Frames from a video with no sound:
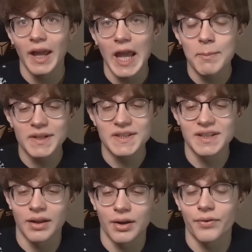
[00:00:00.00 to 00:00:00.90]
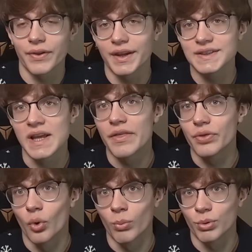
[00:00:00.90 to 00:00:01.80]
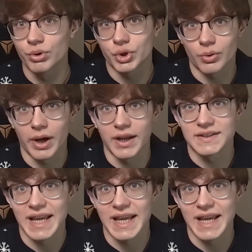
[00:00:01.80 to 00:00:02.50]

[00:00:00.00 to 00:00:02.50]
it misses a lot of things that normal trains